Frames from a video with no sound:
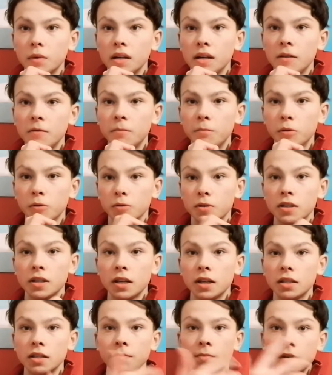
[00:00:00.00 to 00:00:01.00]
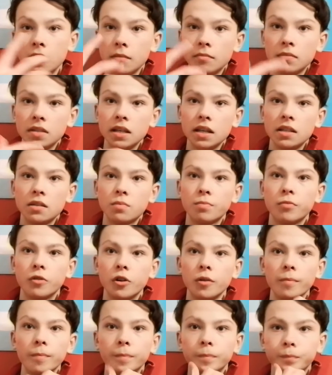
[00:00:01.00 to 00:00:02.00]
when Liverpool start to become
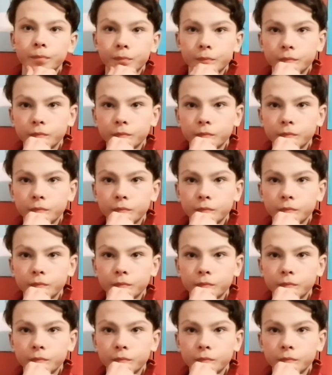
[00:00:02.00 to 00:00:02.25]
desperate.